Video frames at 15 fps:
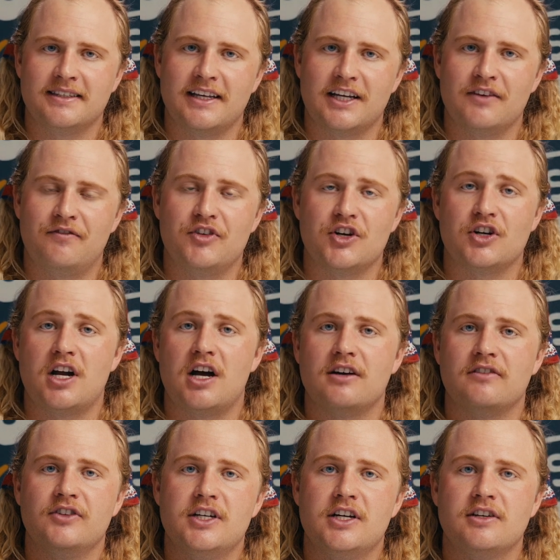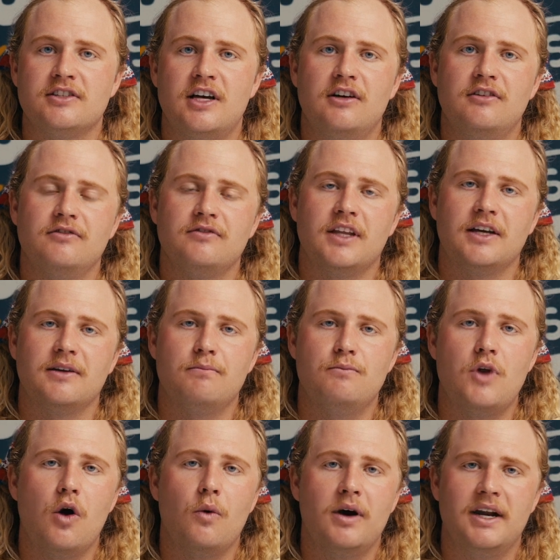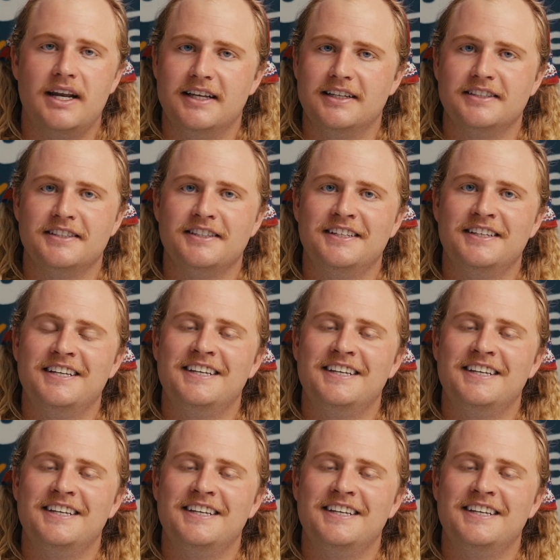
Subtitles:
Like, if you're not for yourself, like, no one is.